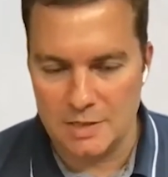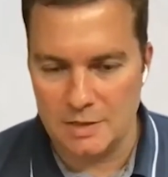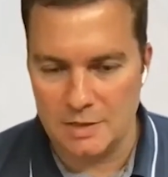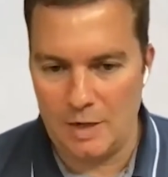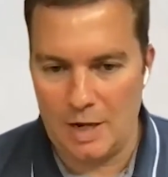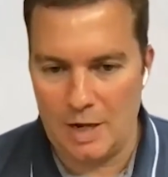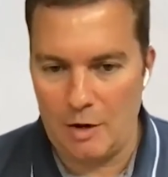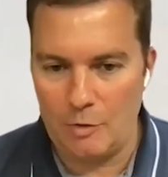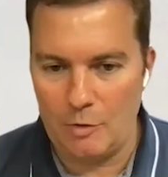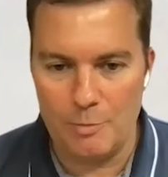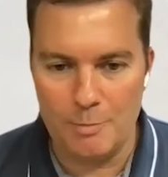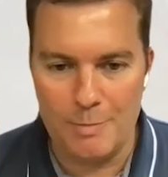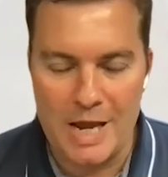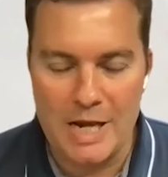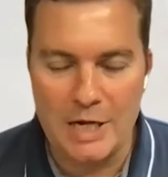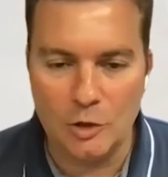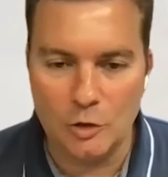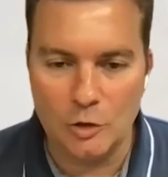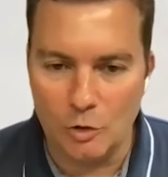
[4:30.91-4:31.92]
And our
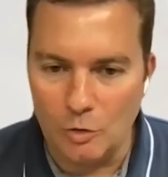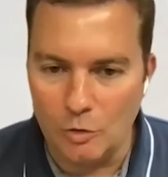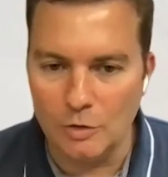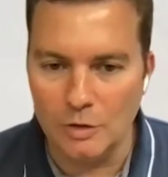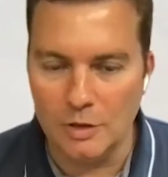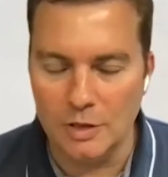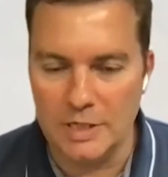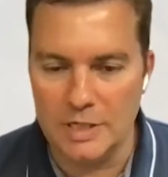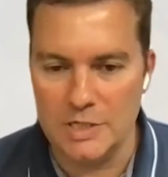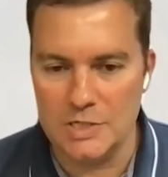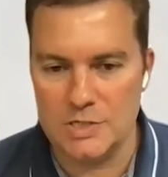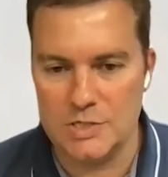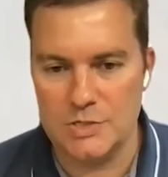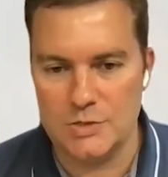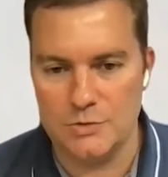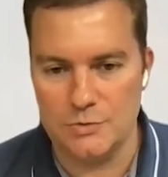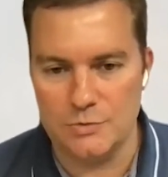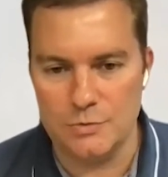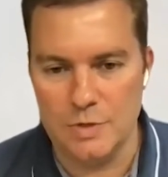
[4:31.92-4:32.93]
main goal is
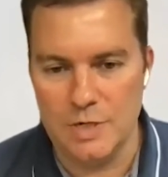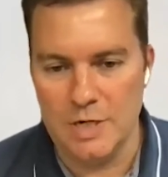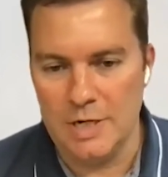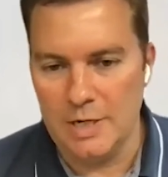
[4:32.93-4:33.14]
to